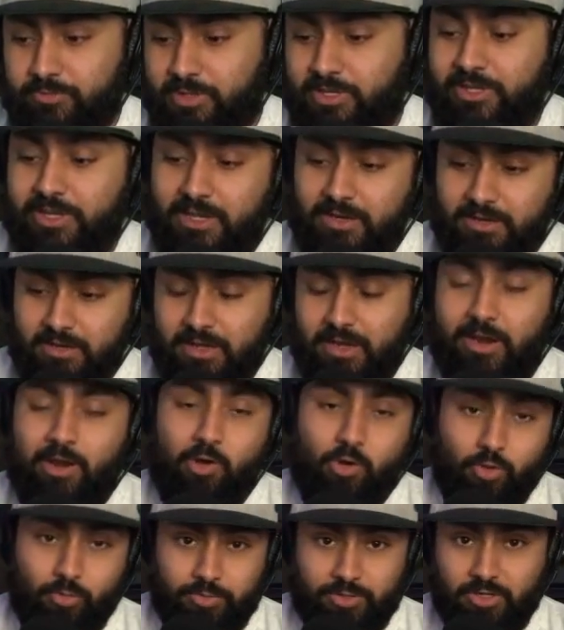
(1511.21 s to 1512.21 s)
But again, I
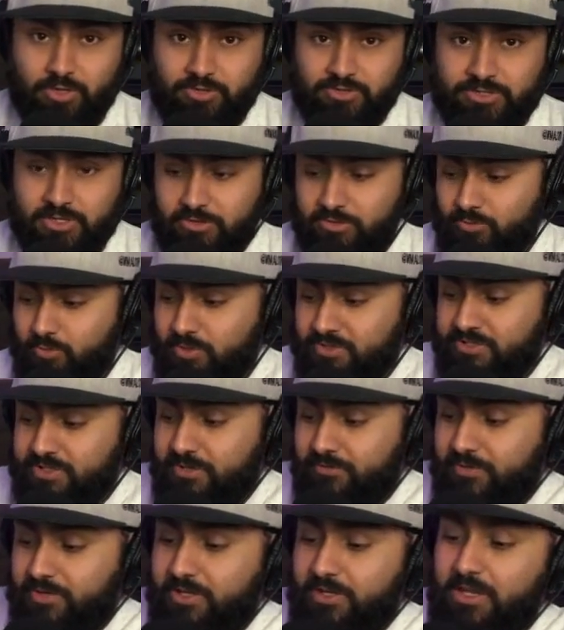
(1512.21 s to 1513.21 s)
hope he goes down to
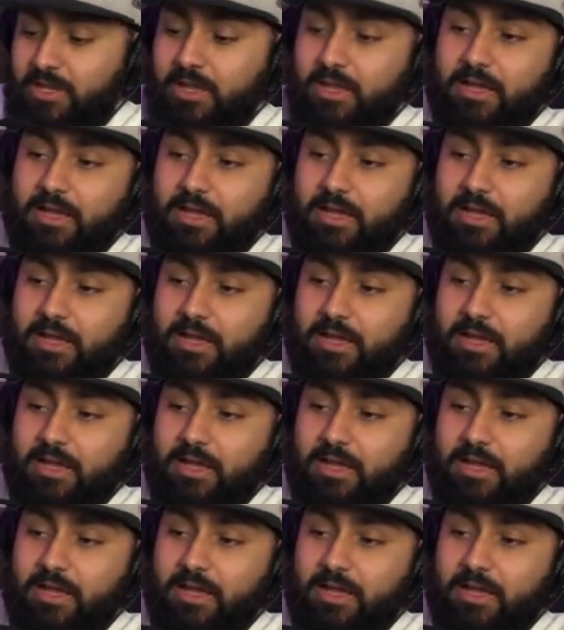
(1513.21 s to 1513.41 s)
170.